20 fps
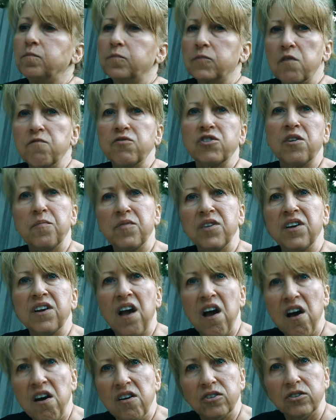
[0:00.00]
And something
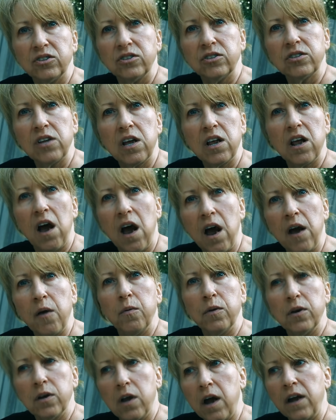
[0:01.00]
else that I
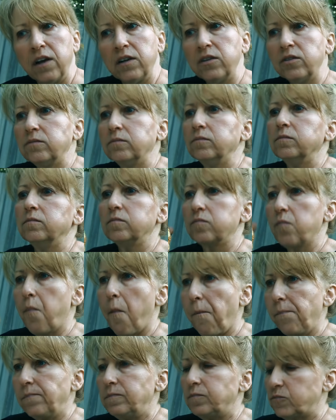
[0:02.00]
would like
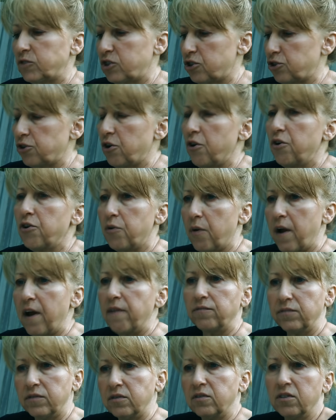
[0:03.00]
to show you it,
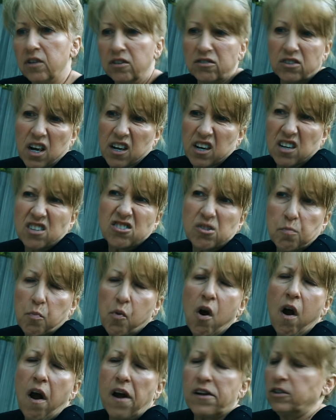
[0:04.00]
like a
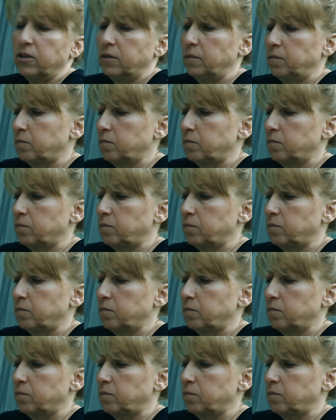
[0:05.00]
surprise.